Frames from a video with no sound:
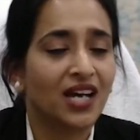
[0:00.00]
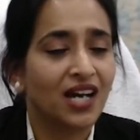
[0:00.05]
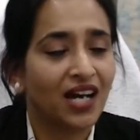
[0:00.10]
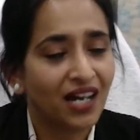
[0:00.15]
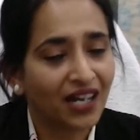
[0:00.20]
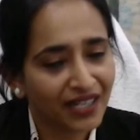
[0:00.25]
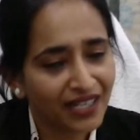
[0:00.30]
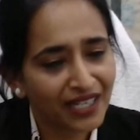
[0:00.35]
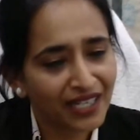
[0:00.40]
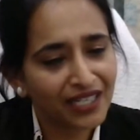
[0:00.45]

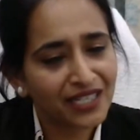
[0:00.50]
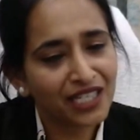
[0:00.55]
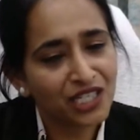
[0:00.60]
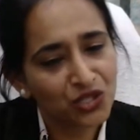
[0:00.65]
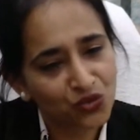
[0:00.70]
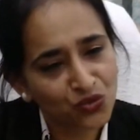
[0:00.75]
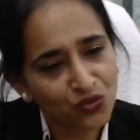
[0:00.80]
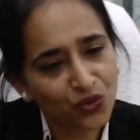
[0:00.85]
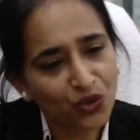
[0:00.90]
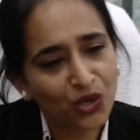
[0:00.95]
Again,
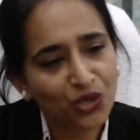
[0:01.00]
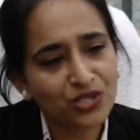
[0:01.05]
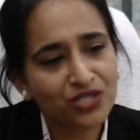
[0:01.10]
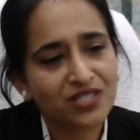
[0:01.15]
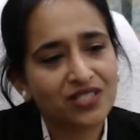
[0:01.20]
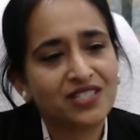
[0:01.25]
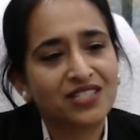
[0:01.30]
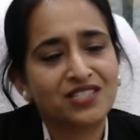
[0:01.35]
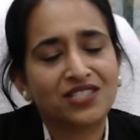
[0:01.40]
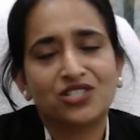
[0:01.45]
it was a
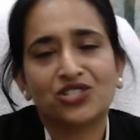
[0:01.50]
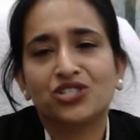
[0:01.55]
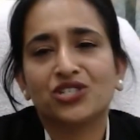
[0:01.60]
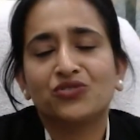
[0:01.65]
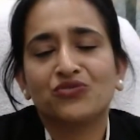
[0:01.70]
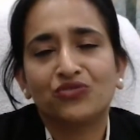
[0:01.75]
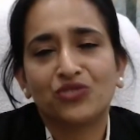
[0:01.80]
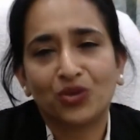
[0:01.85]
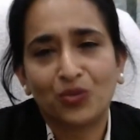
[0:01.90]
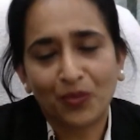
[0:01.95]
decision
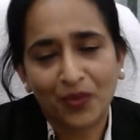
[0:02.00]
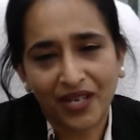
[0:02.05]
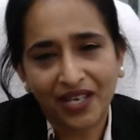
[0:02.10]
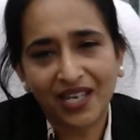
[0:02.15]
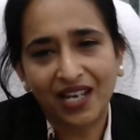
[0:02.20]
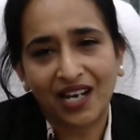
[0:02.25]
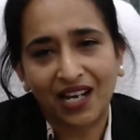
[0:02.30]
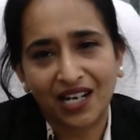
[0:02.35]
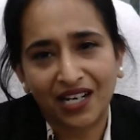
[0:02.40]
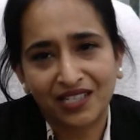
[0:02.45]
from my
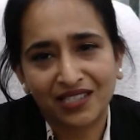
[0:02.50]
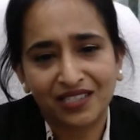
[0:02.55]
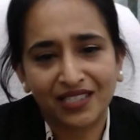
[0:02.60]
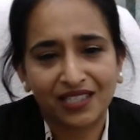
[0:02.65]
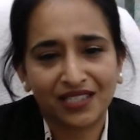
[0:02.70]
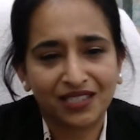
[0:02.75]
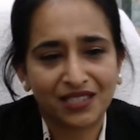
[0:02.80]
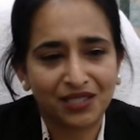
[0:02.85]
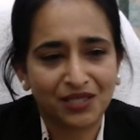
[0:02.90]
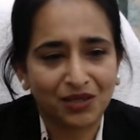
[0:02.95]
heart
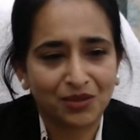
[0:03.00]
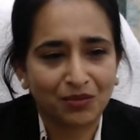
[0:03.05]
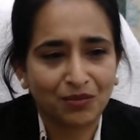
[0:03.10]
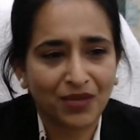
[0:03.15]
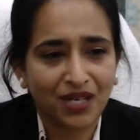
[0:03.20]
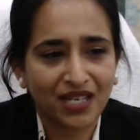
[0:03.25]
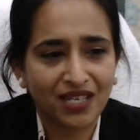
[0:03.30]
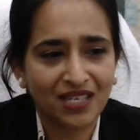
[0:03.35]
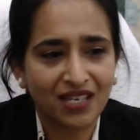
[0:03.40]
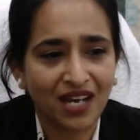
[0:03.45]
that
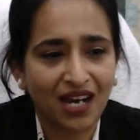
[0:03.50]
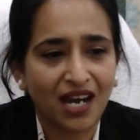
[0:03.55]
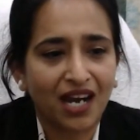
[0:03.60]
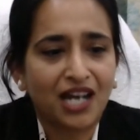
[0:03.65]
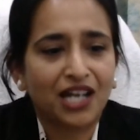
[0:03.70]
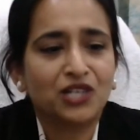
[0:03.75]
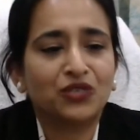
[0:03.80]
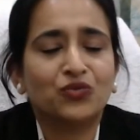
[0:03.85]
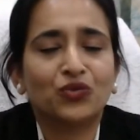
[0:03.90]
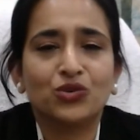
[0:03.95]
my
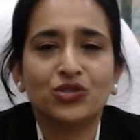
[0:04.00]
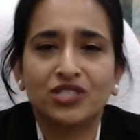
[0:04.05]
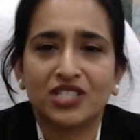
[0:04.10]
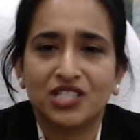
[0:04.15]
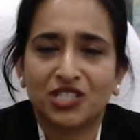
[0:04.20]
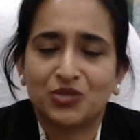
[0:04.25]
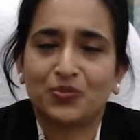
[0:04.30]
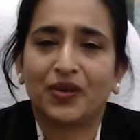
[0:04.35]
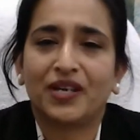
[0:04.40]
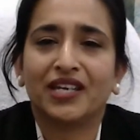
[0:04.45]
heart was
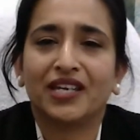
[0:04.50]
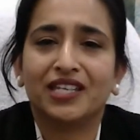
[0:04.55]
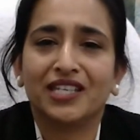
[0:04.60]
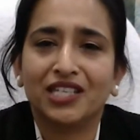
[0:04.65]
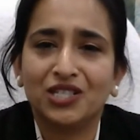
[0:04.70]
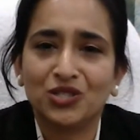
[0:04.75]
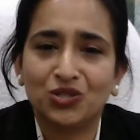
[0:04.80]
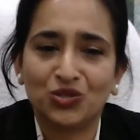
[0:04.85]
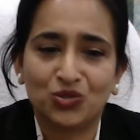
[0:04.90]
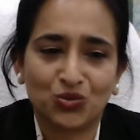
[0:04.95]

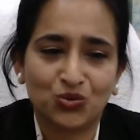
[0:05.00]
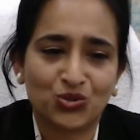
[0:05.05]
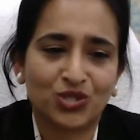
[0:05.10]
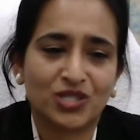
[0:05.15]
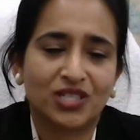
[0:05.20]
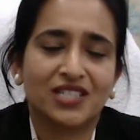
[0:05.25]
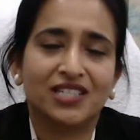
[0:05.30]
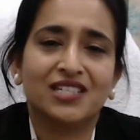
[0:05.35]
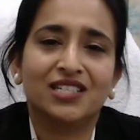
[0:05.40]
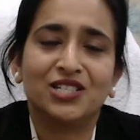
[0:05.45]
aspiring to
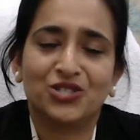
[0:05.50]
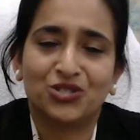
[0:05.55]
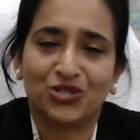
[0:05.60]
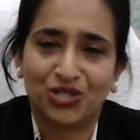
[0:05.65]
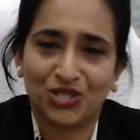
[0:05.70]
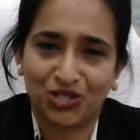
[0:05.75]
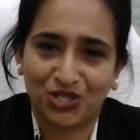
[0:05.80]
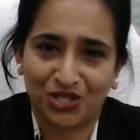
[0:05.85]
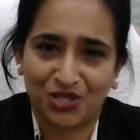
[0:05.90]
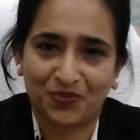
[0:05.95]
study
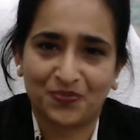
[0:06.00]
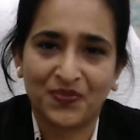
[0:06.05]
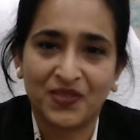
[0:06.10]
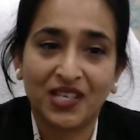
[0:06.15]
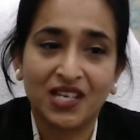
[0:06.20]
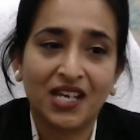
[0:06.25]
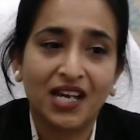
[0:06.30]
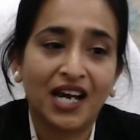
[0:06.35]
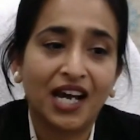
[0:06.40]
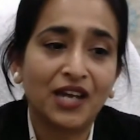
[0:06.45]
literature.
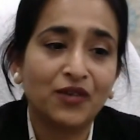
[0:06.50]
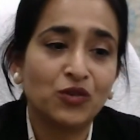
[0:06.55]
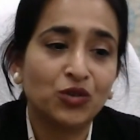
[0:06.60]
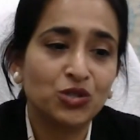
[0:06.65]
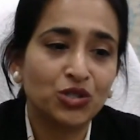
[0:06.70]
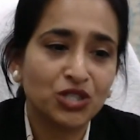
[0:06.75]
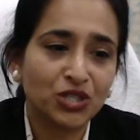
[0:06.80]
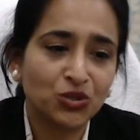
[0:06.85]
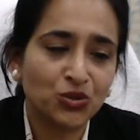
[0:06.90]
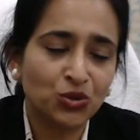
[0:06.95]
I
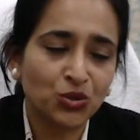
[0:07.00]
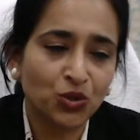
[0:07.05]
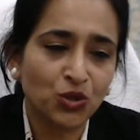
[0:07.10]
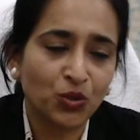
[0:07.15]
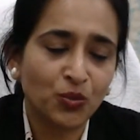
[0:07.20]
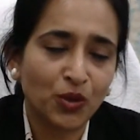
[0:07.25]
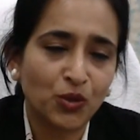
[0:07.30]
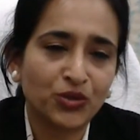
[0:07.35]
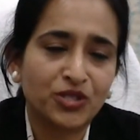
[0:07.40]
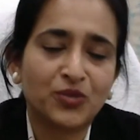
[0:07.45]
wanted to know
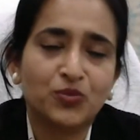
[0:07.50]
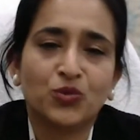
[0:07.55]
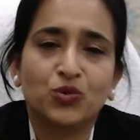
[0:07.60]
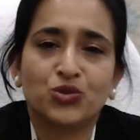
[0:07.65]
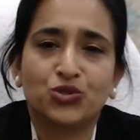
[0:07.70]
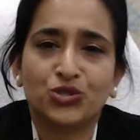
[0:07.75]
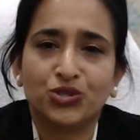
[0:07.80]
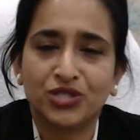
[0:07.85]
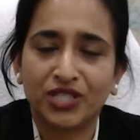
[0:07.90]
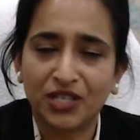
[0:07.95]
about
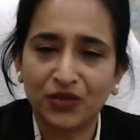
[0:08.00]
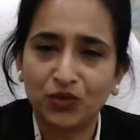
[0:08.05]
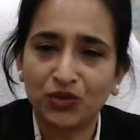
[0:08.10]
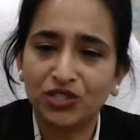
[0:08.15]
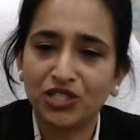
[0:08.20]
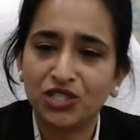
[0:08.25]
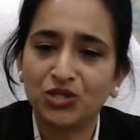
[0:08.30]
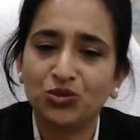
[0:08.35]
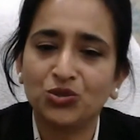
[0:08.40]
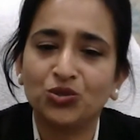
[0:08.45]
emotions. I
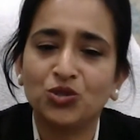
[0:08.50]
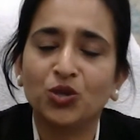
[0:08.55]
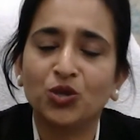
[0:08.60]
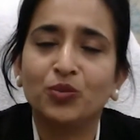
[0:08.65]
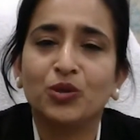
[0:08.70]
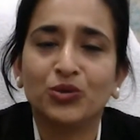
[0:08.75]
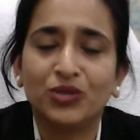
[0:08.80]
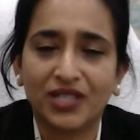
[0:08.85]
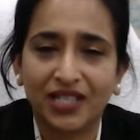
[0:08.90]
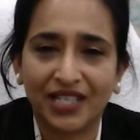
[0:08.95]
wanted to know
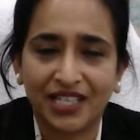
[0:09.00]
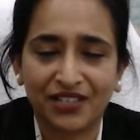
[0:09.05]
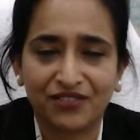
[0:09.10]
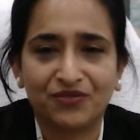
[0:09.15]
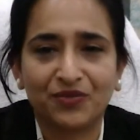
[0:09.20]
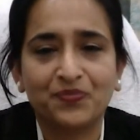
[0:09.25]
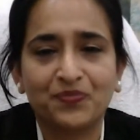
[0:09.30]
about life.